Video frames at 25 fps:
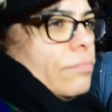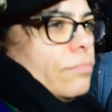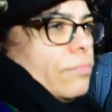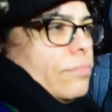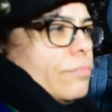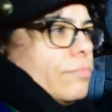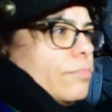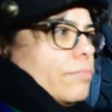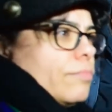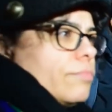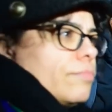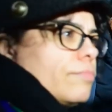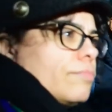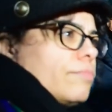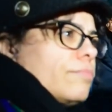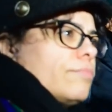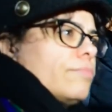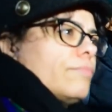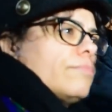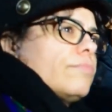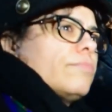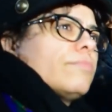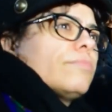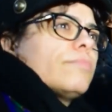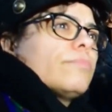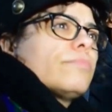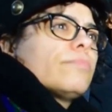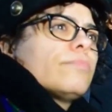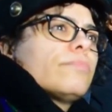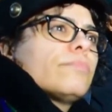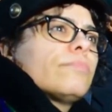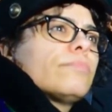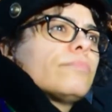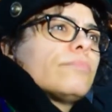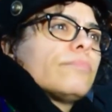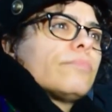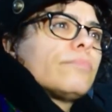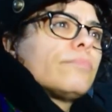
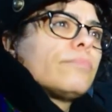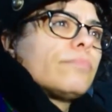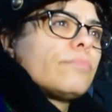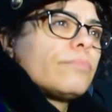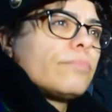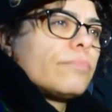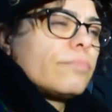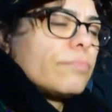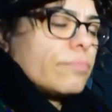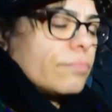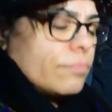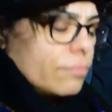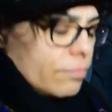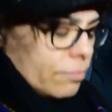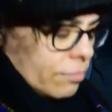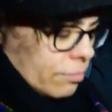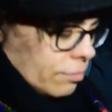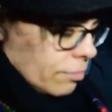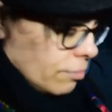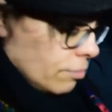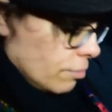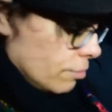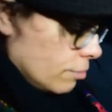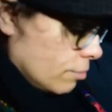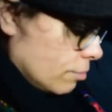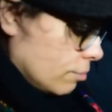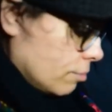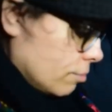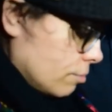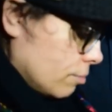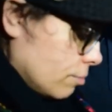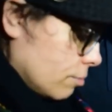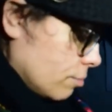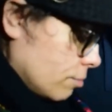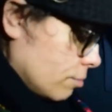No words are spoken by the person on screen.